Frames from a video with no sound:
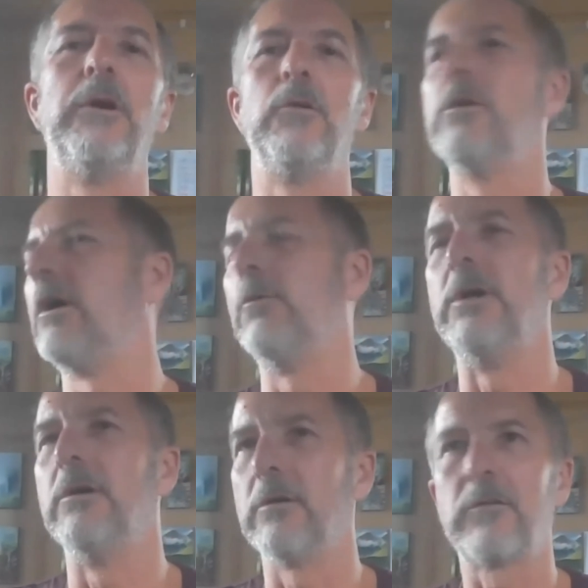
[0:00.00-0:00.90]
or no, we're
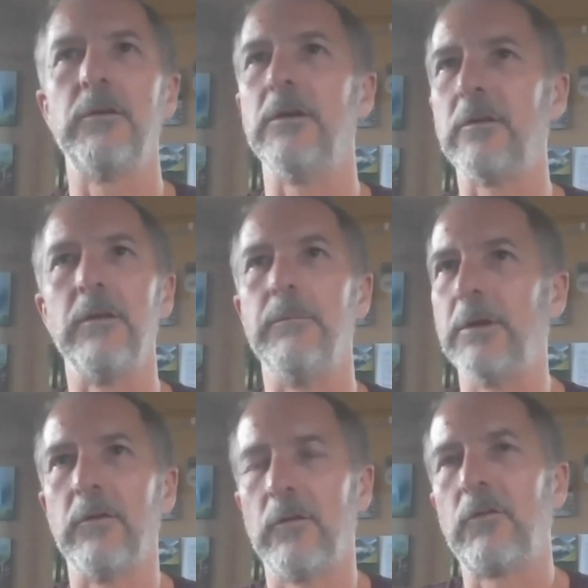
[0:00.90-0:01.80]
not,
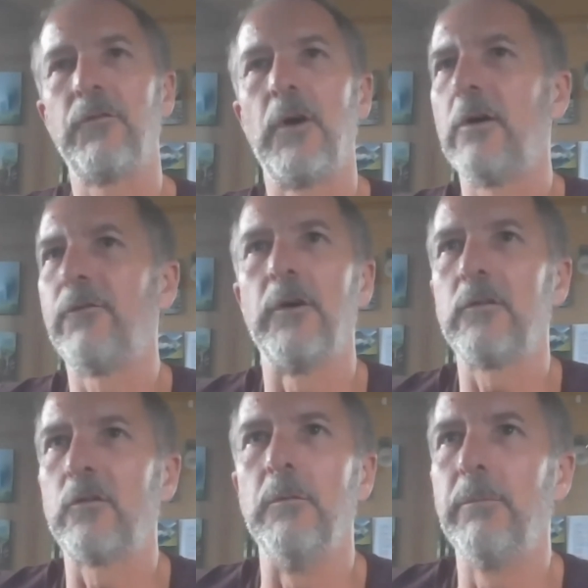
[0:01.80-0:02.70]
because it's far, far
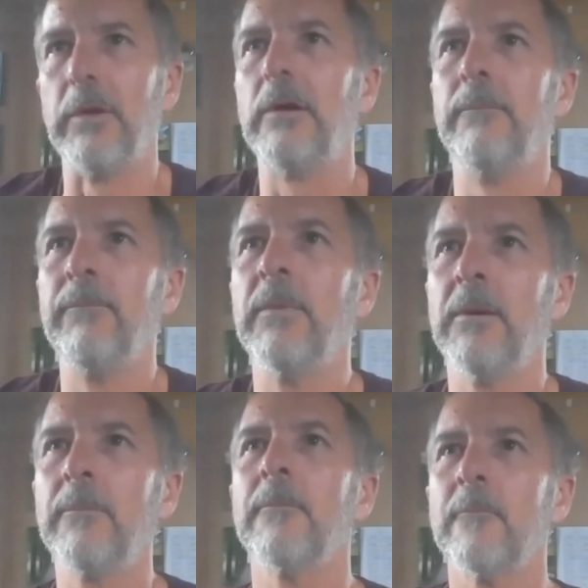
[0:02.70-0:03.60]
simpler
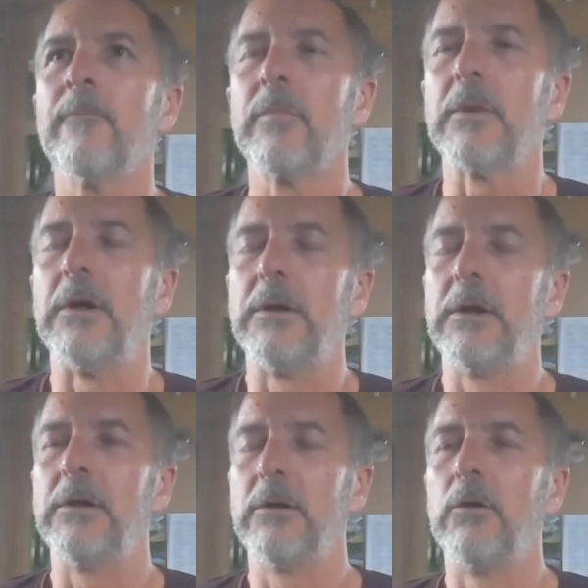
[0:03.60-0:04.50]

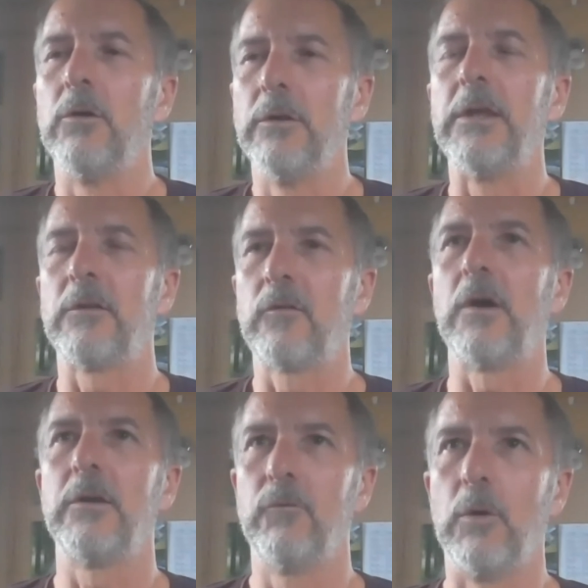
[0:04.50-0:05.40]
on that
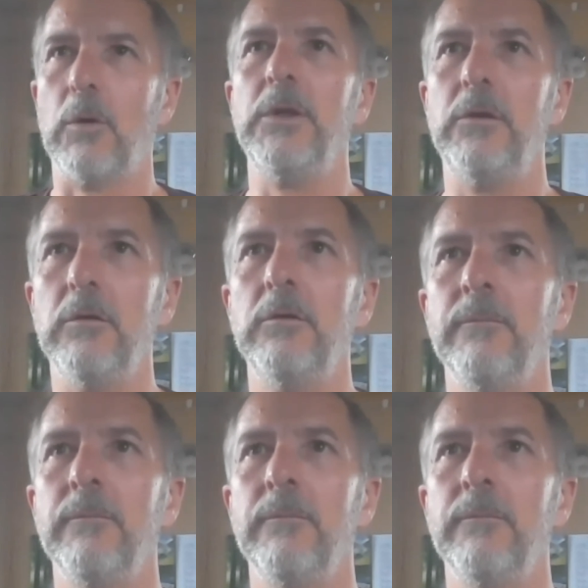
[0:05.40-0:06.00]
side of what we do.